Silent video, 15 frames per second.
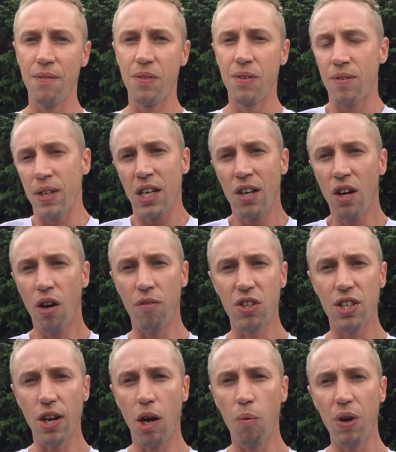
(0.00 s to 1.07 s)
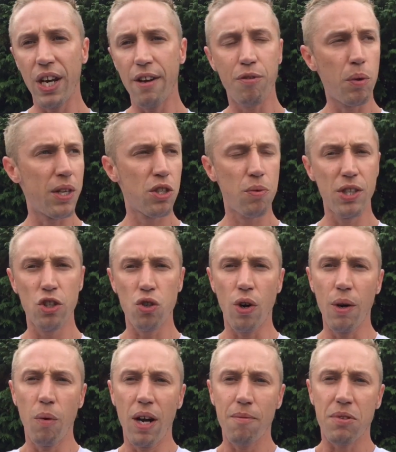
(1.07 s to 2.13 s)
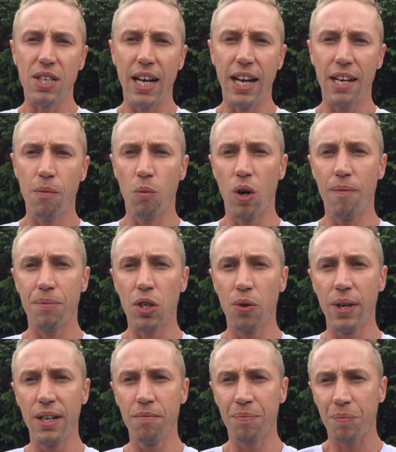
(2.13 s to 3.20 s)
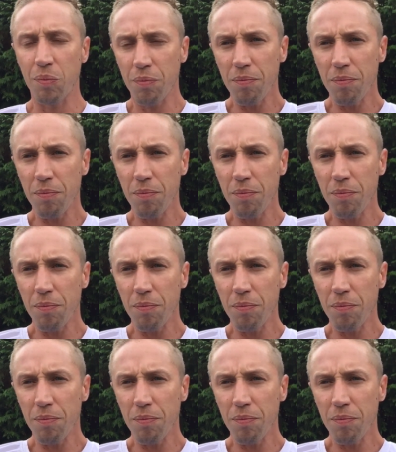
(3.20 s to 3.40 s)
And obviously, I want everyone to enjoy what I'm saying and what I'm doing